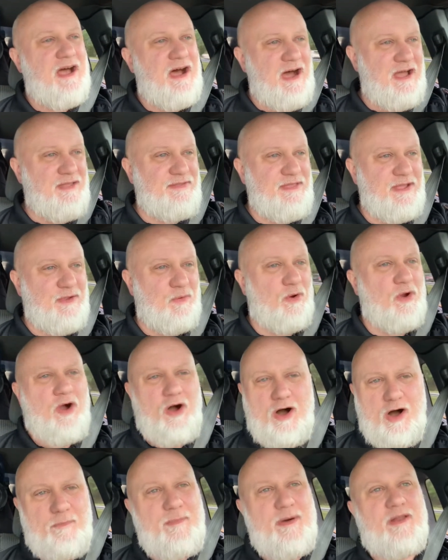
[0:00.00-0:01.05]
I think we're
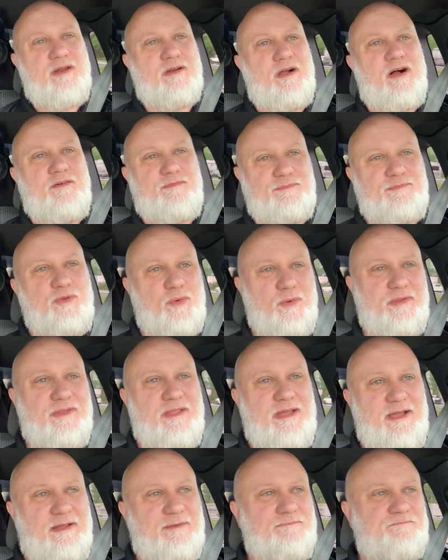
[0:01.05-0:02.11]
all better off doing
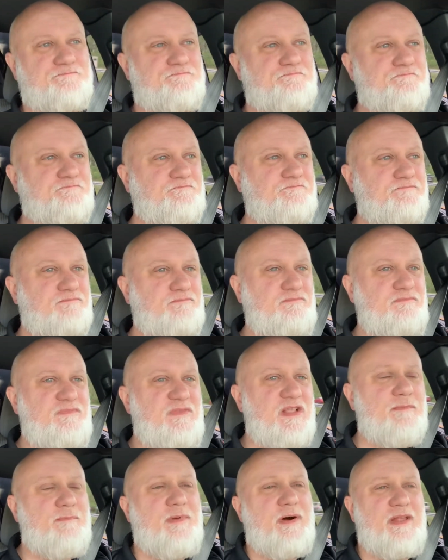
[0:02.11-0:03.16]
that.